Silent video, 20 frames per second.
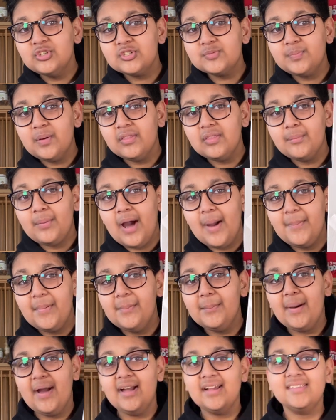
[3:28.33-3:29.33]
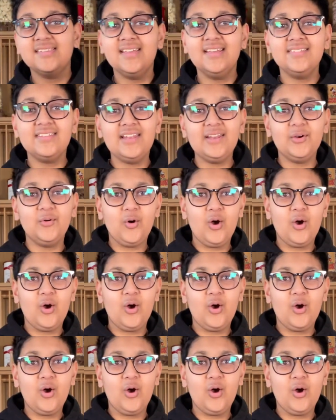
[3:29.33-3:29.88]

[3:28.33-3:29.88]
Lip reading: put the piping bags in the little